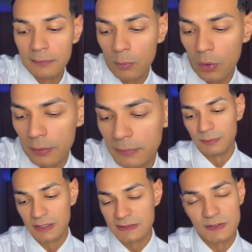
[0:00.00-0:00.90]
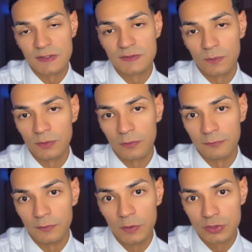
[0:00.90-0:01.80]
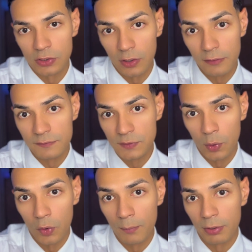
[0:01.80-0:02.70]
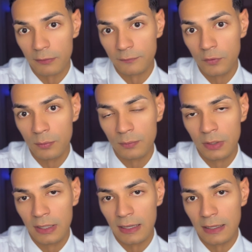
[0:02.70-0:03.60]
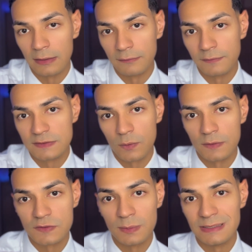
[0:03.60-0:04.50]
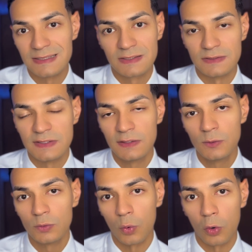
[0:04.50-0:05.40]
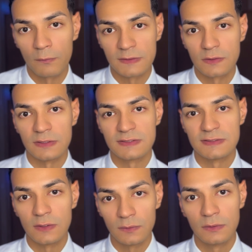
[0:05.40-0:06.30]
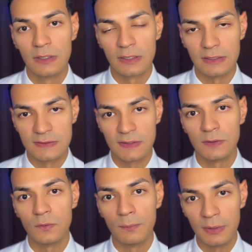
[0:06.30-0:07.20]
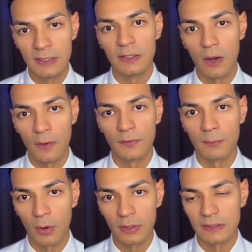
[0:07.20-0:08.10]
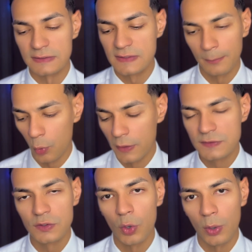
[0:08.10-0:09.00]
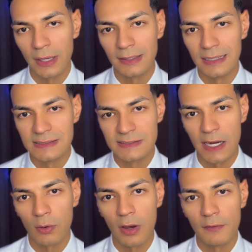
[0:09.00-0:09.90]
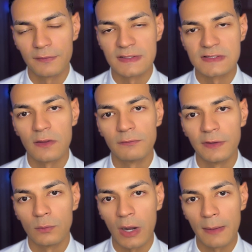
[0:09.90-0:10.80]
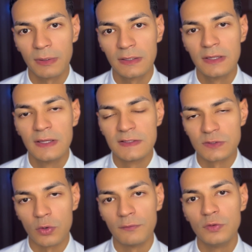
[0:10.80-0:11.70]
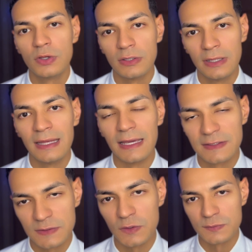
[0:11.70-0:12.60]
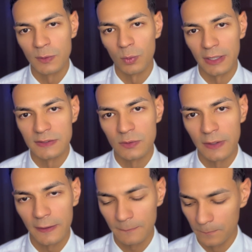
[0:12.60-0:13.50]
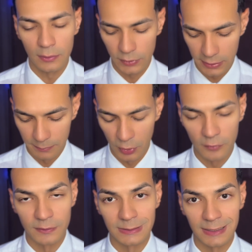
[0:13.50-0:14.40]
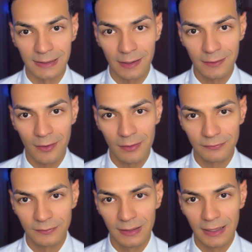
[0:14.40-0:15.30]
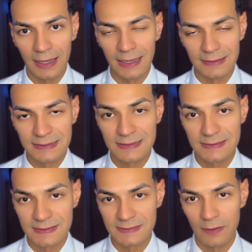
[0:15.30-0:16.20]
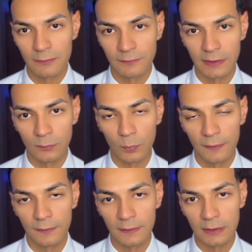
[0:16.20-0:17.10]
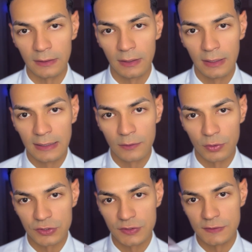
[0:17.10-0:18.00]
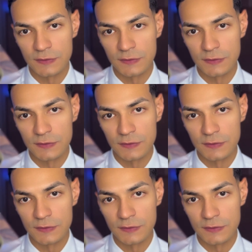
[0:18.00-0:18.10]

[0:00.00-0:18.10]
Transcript: more because I just don't know the future of Dior Homme Parfum and if it's going to be discontinued or if it's going to still continue being on the market. I'm going to go ahead and tear off the cellophane wrapping. So if you could excuse me while I do that. Okay, perfect. Then I got it off. And this is the cellophane with the Christian